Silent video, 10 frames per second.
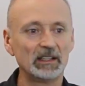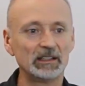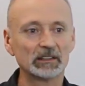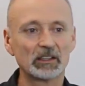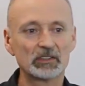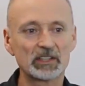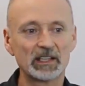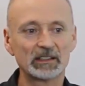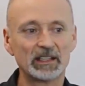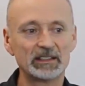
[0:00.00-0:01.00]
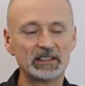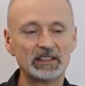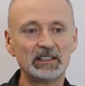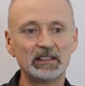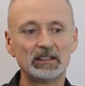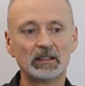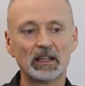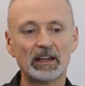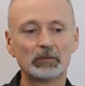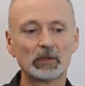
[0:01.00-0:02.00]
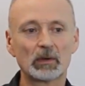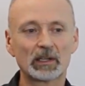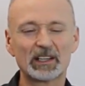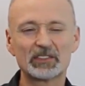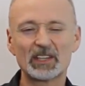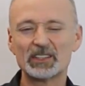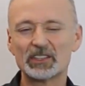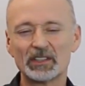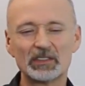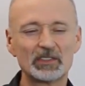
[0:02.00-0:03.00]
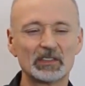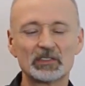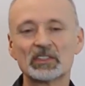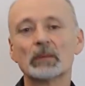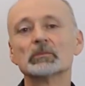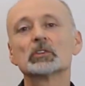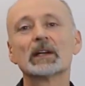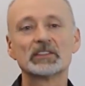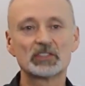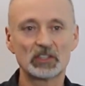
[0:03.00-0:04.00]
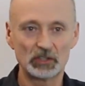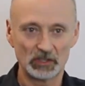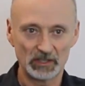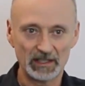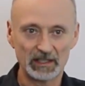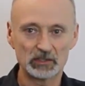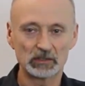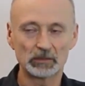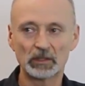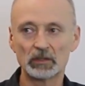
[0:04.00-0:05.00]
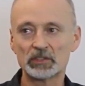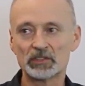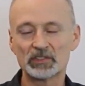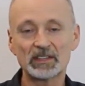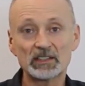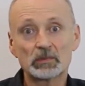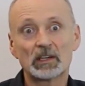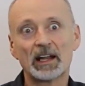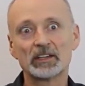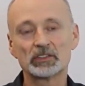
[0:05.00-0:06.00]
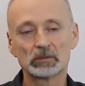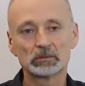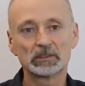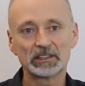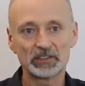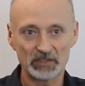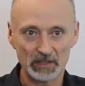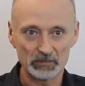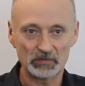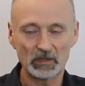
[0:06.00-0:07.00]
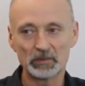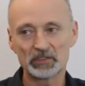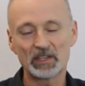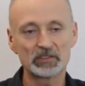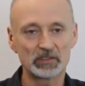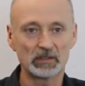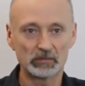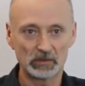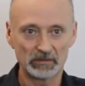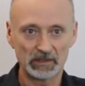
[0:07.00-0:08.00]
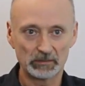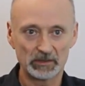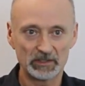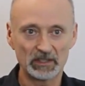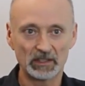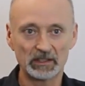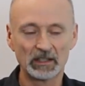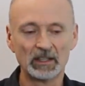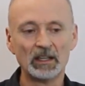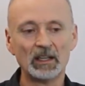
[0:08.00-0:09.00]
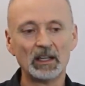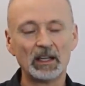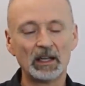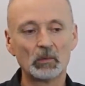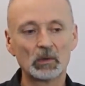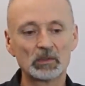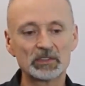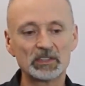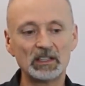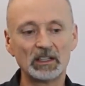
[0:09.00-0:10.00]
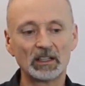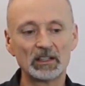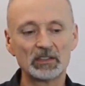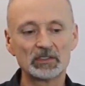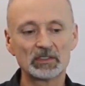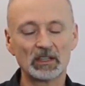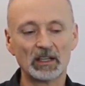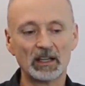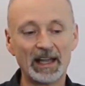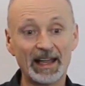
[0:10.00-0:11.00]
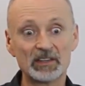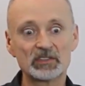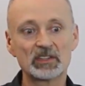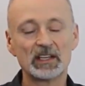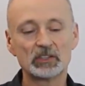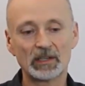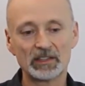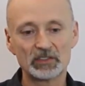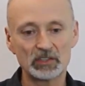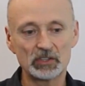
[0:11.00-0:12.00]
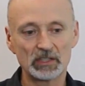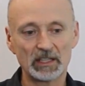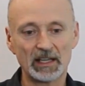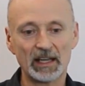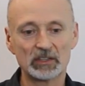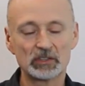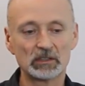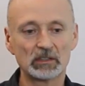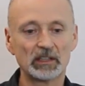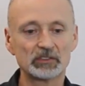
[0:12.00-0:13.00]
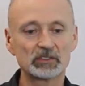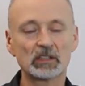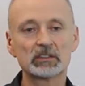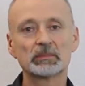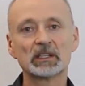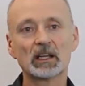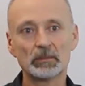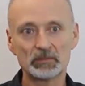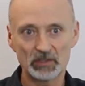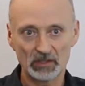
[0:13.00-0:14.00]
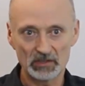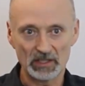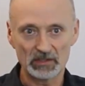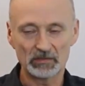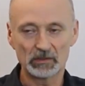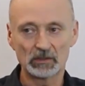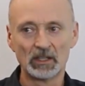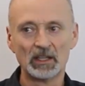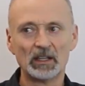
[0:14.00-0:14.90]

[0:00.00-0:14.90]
In large-scale IT, every organization is in some transition to agile approaches, and that's where agile really stems from, is that software development side. And what we're seeing is uh, as they transition to Agile and start to become successful,